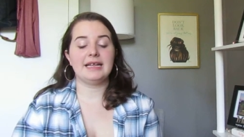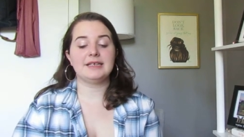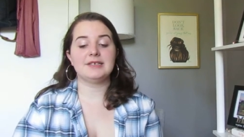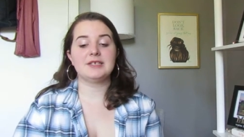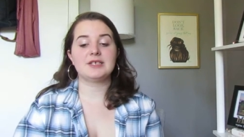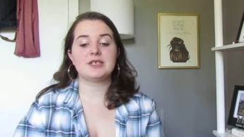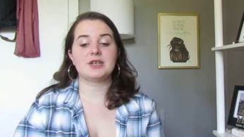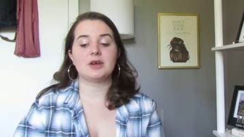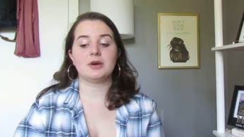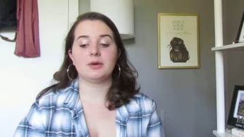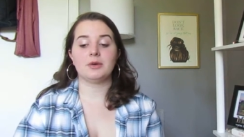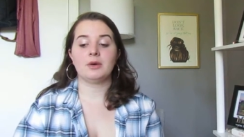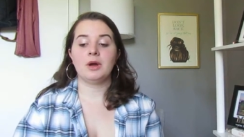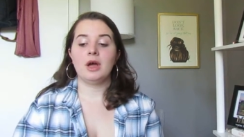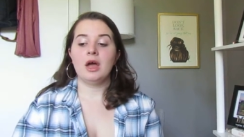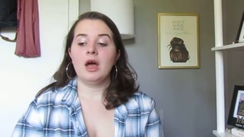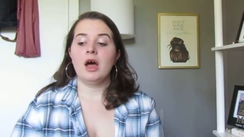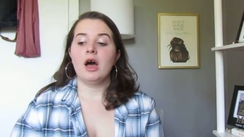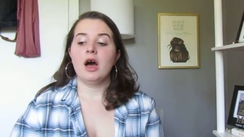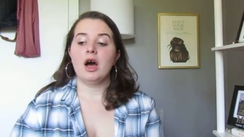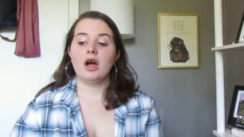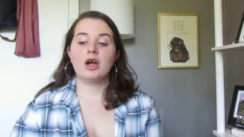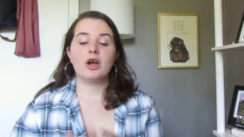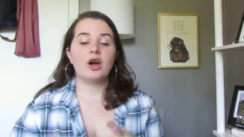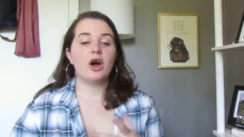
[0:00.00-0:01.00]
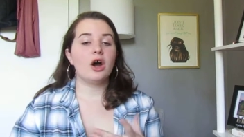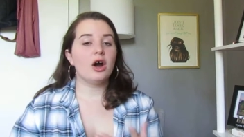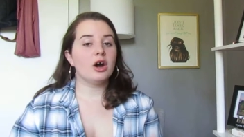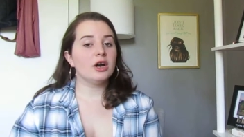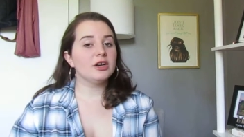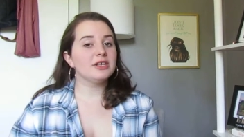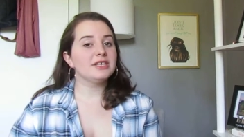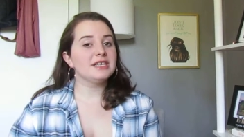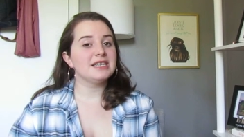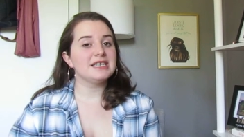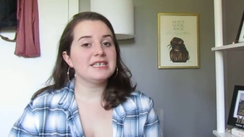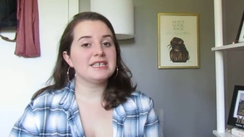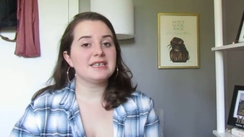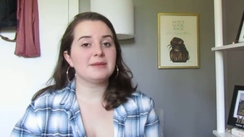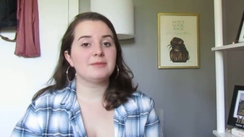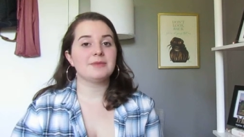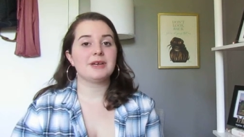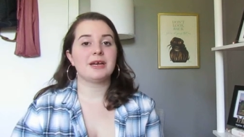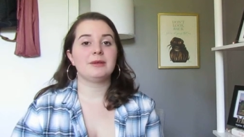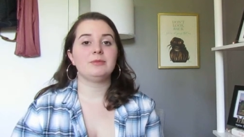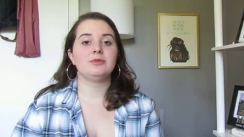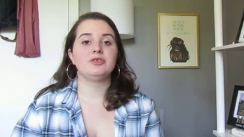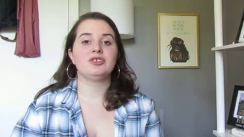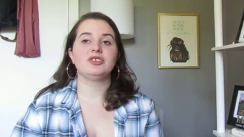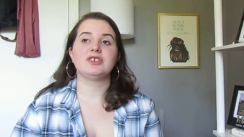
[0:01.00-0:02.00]
And so a card can
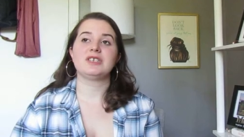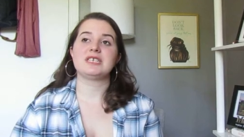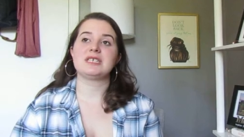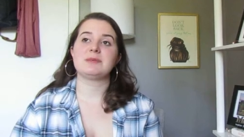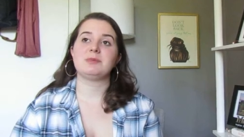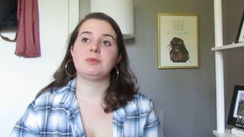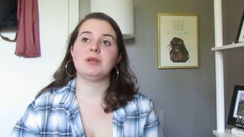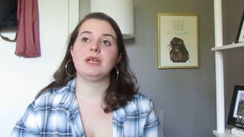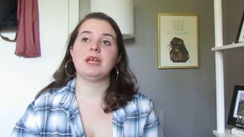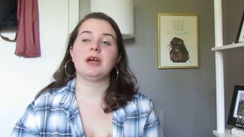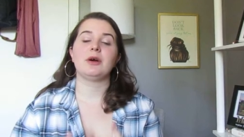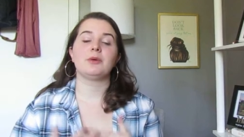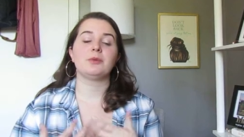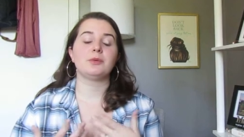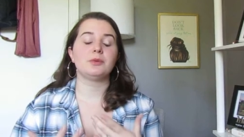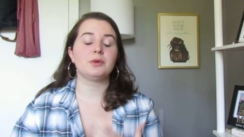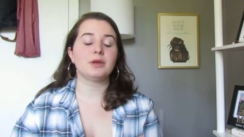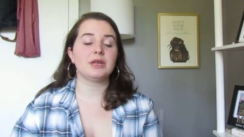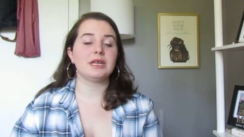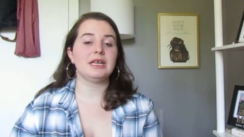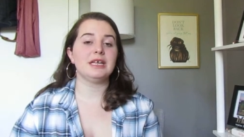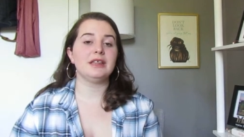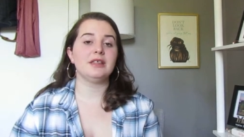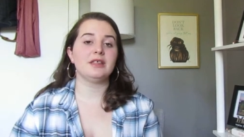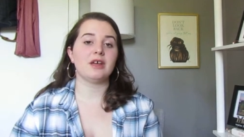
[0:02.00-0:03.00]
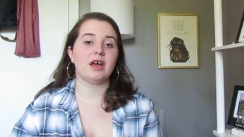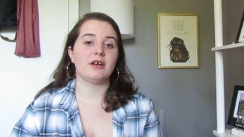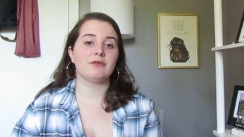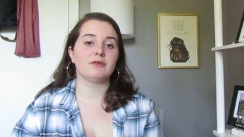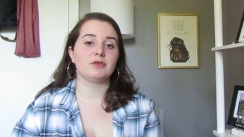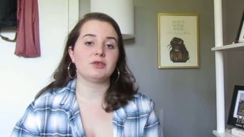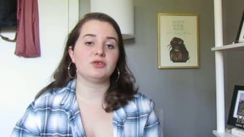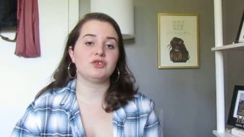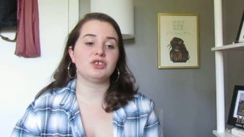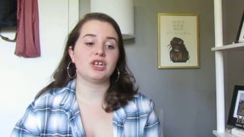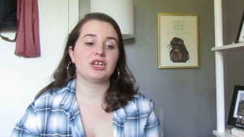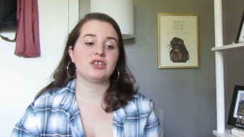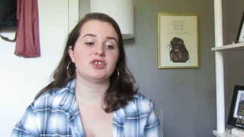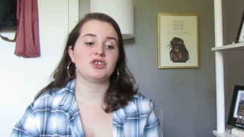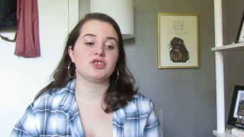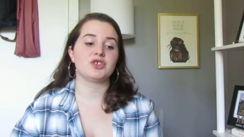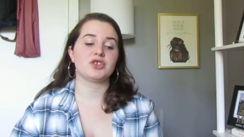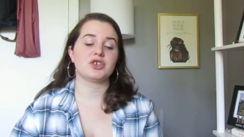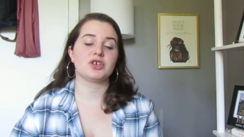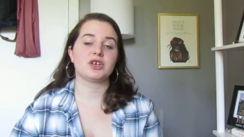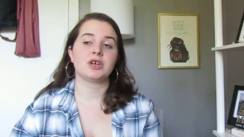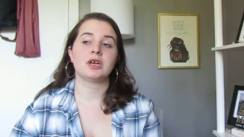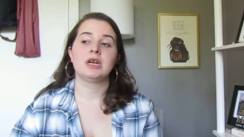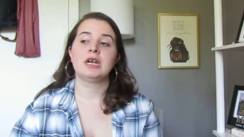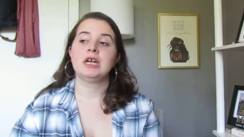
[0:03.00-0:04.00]
sometimes just be a really thoughtful
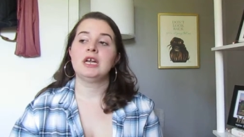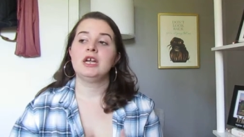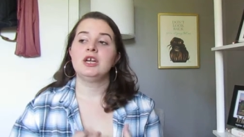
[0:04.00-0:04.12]
gesture.